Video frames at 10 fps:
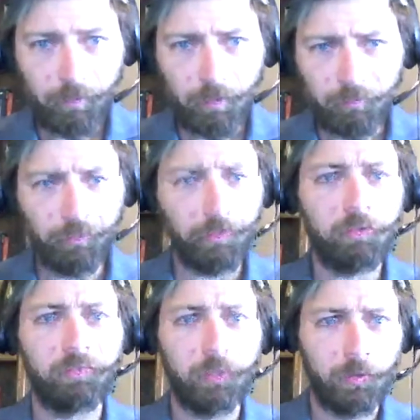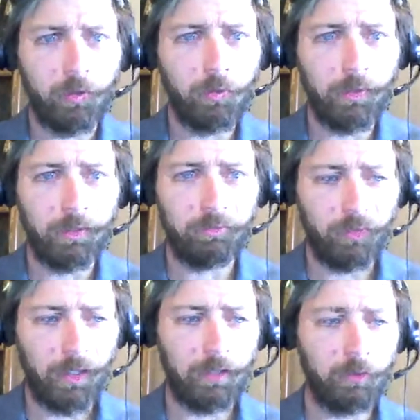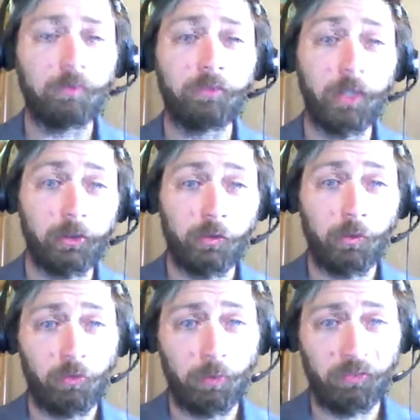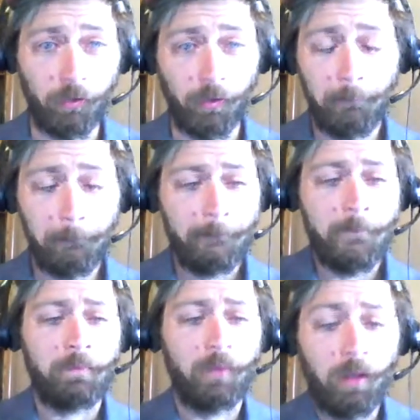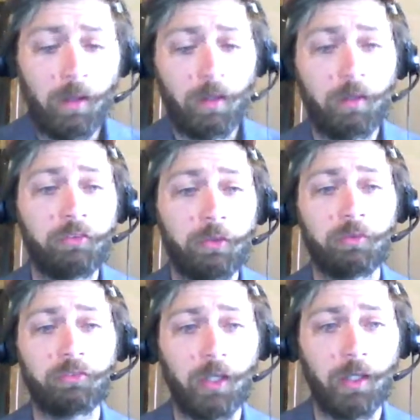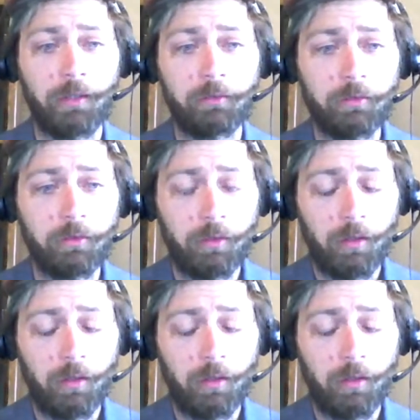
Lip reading: for those of you who have done our tours before, if you have done,